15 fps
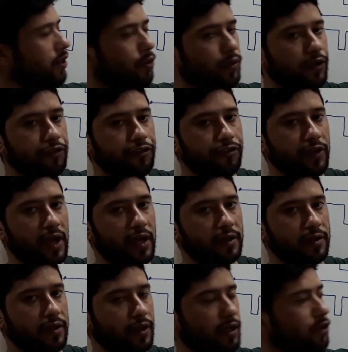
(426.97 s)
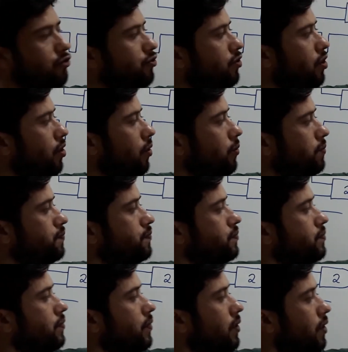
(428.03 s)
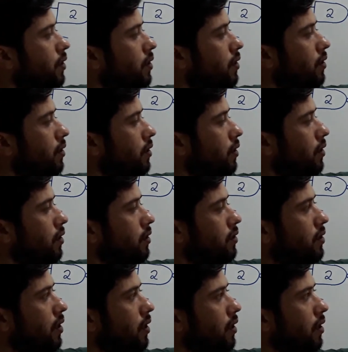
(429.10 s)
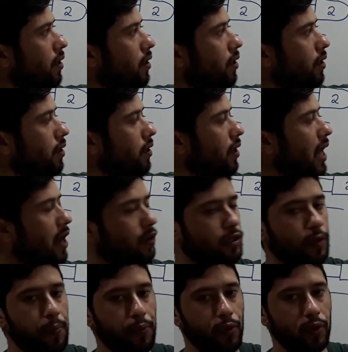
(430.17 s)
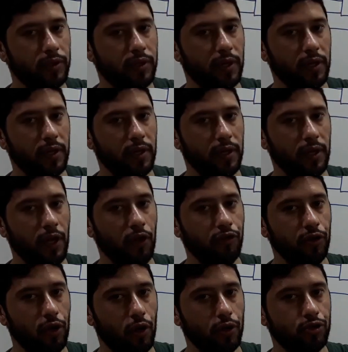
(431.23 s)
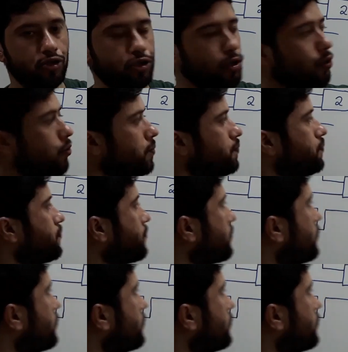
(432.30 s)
the reset is low, the output is low too,